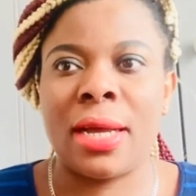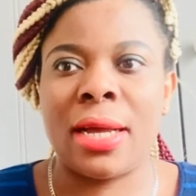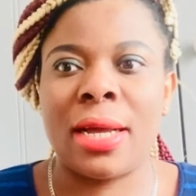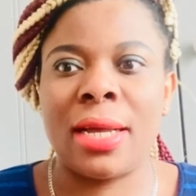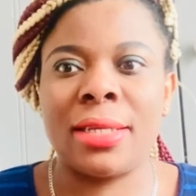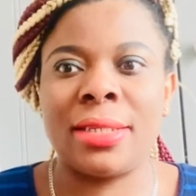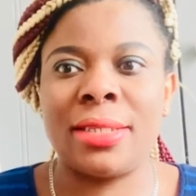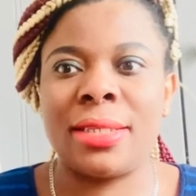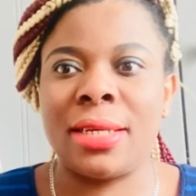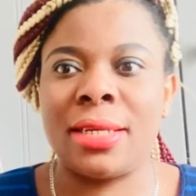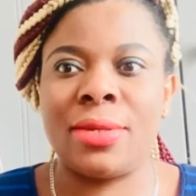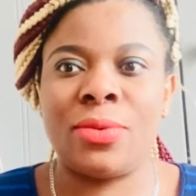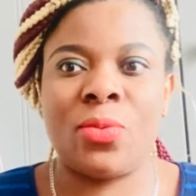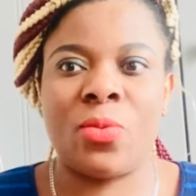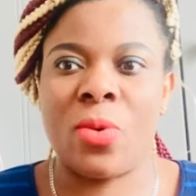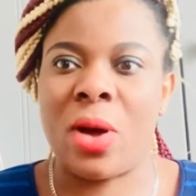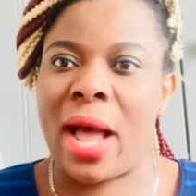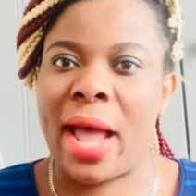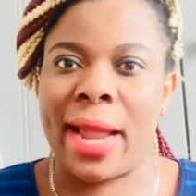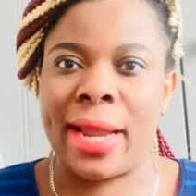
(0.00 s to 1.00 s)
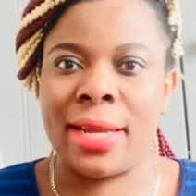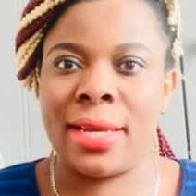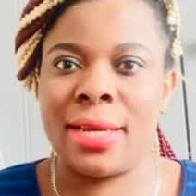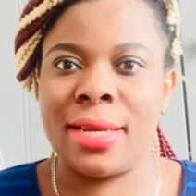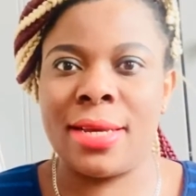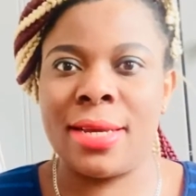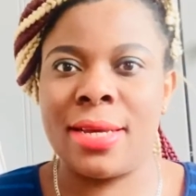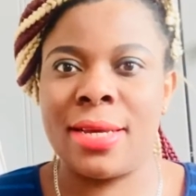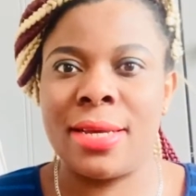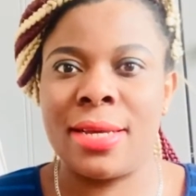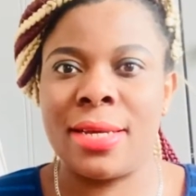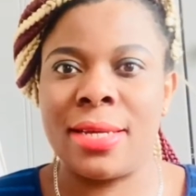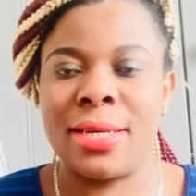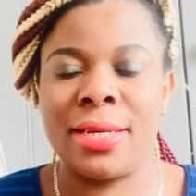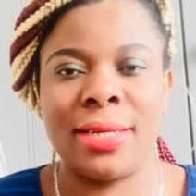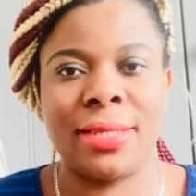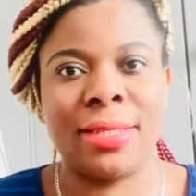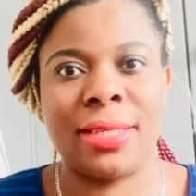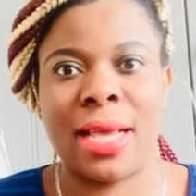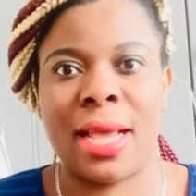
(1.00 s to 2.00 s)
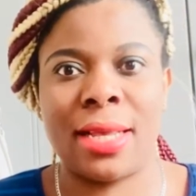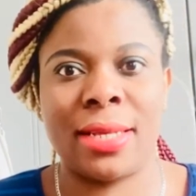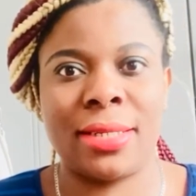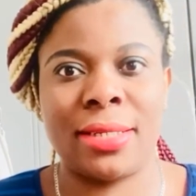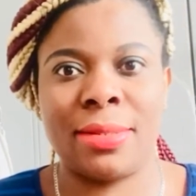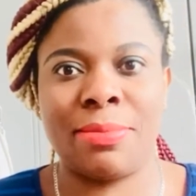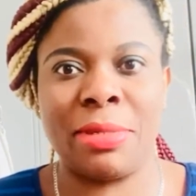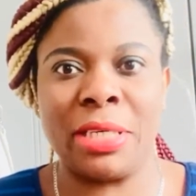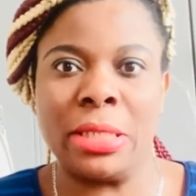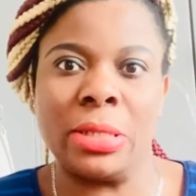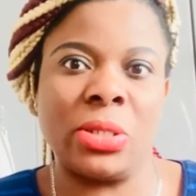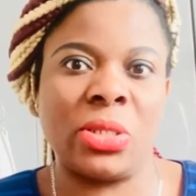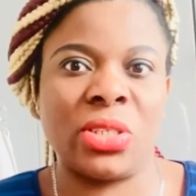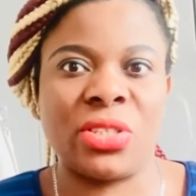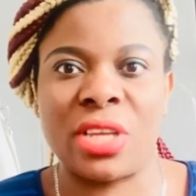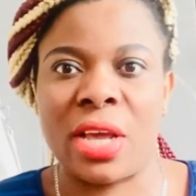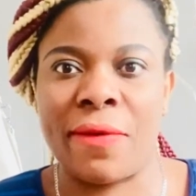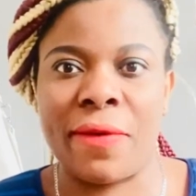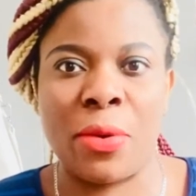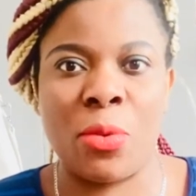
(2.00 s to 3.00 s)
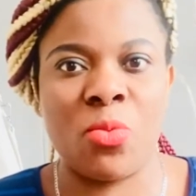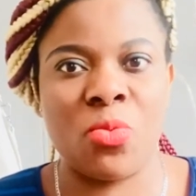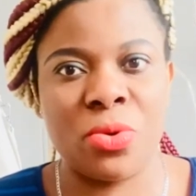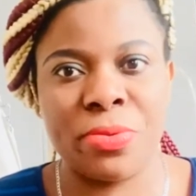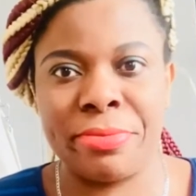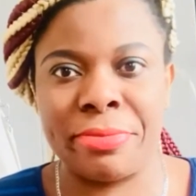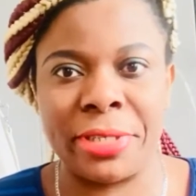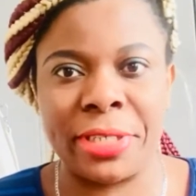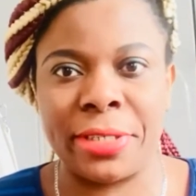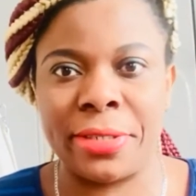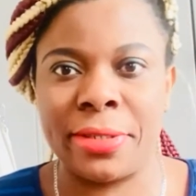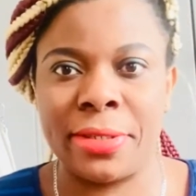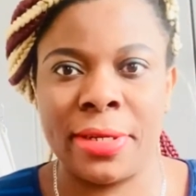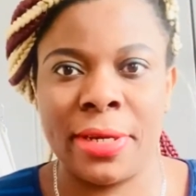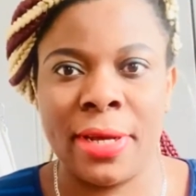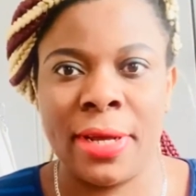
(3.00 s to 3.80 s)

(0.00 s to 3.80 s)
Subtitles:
I said, why? He says, because you're a woman,